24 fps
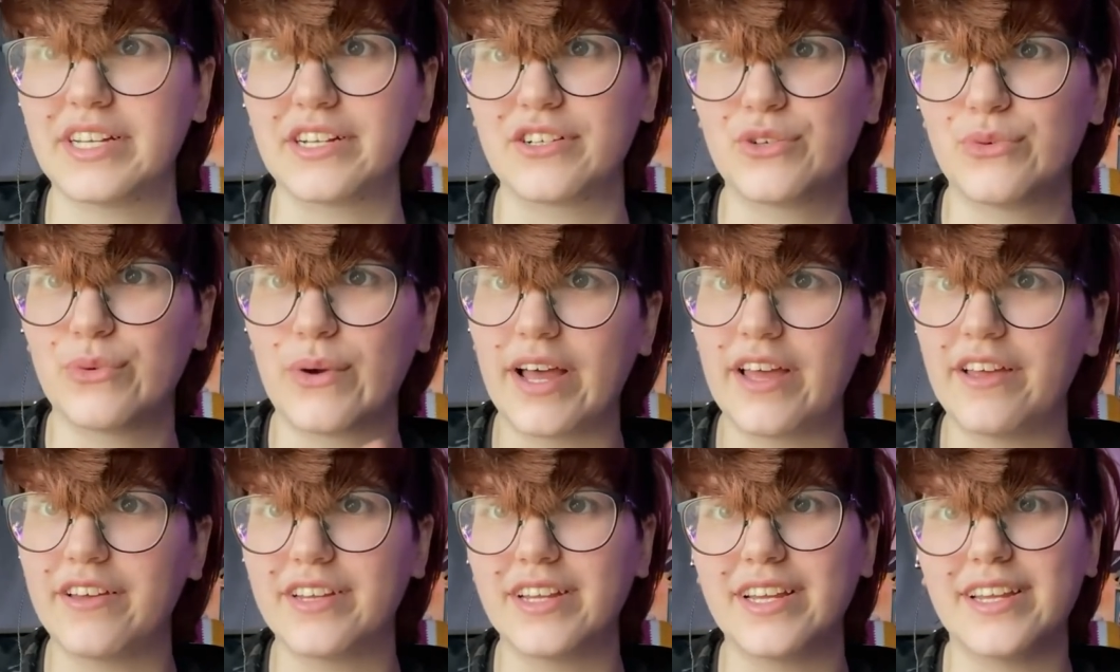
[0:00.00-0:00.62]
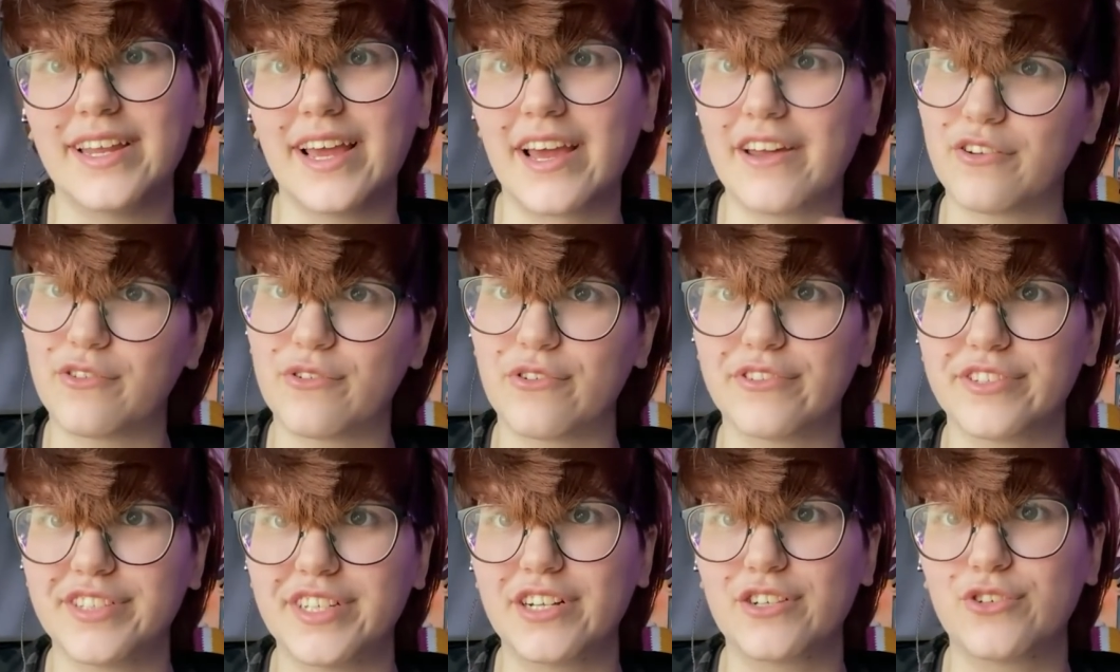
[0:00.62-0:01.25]
sexuality and
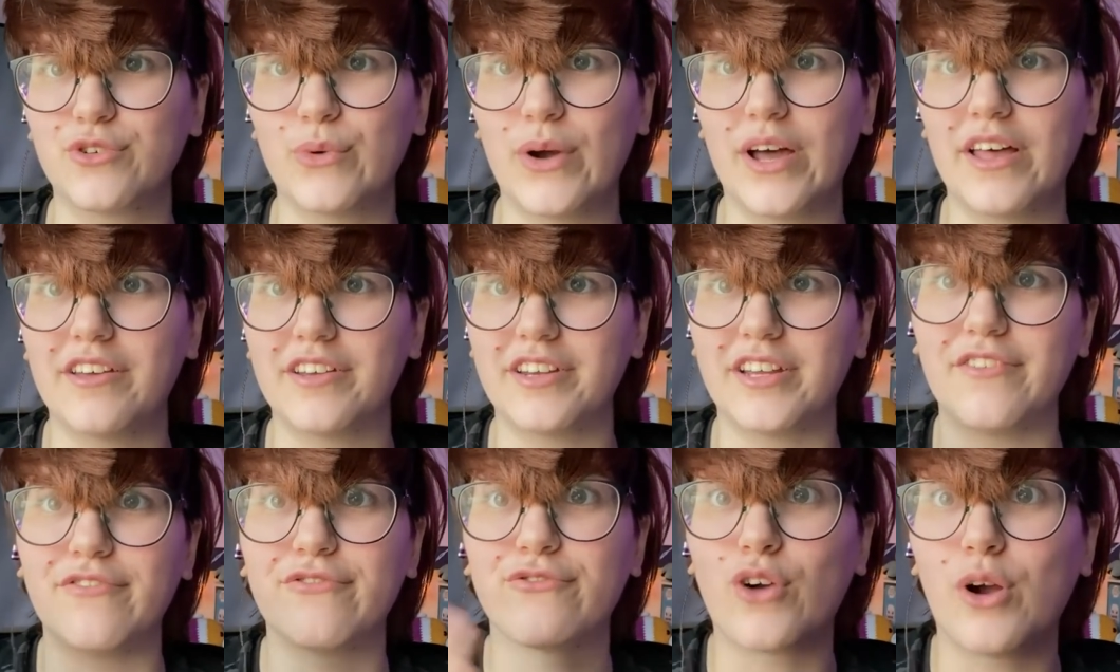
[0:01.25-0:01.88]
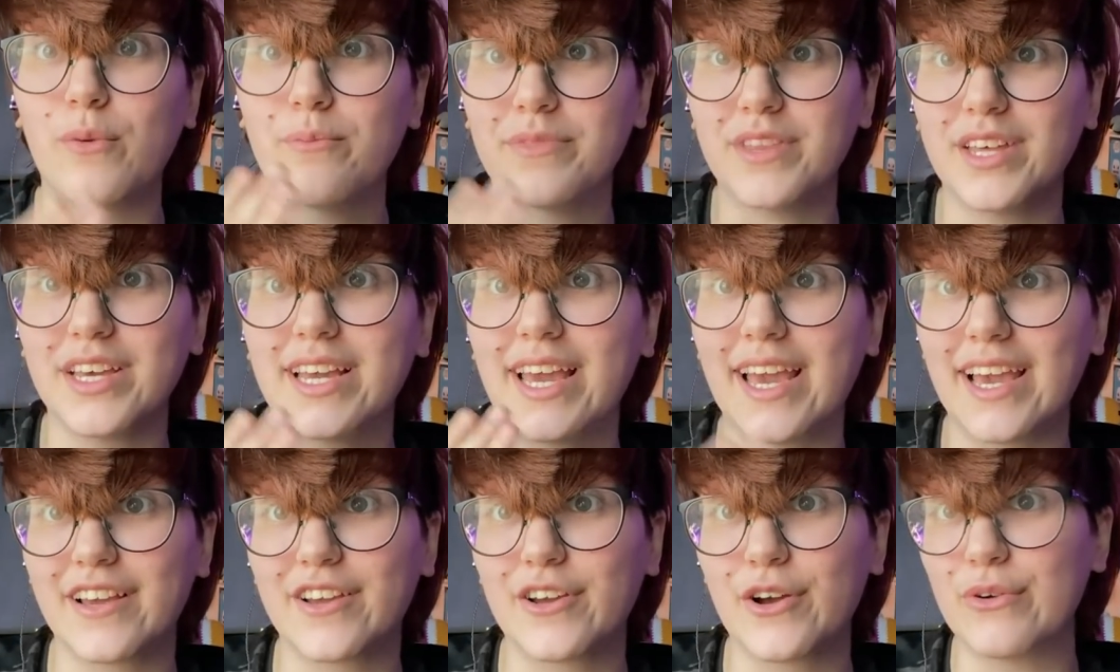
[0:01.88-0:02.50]
heterosexuality from the
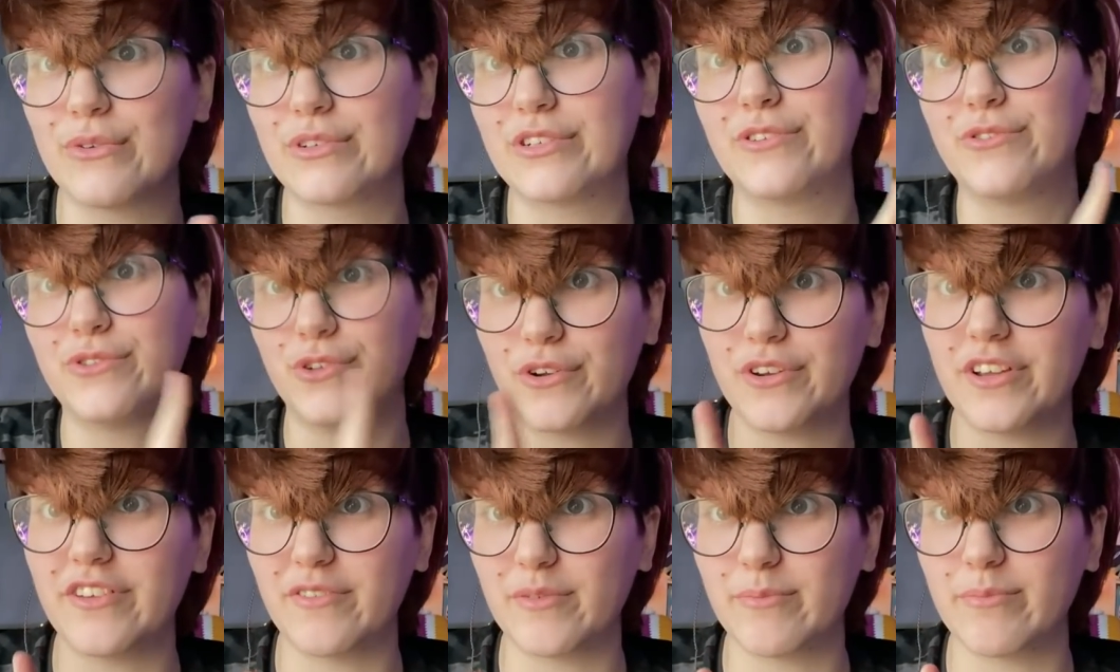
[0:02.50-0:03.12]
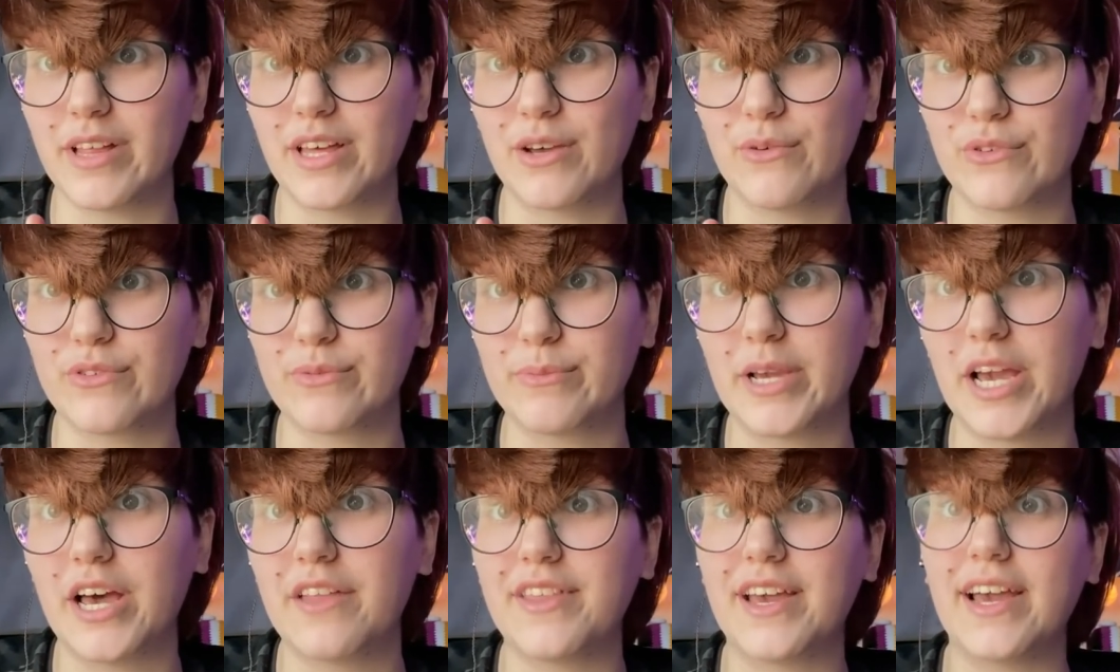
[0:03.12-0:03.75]
get-go. So don't even play with
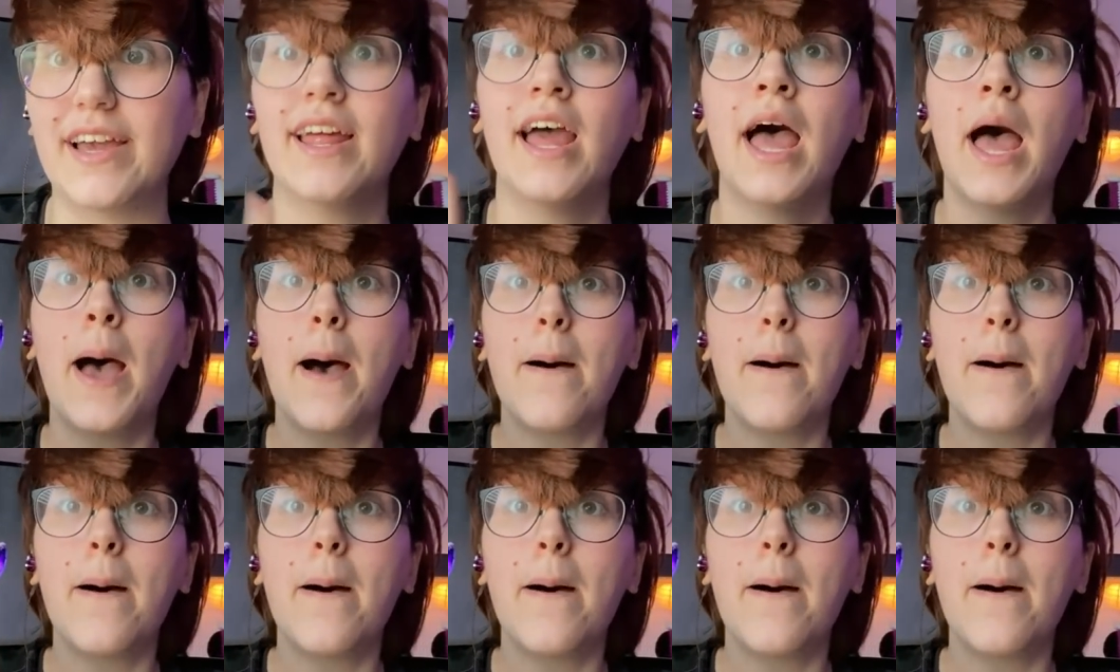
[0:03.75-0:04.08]
me on that.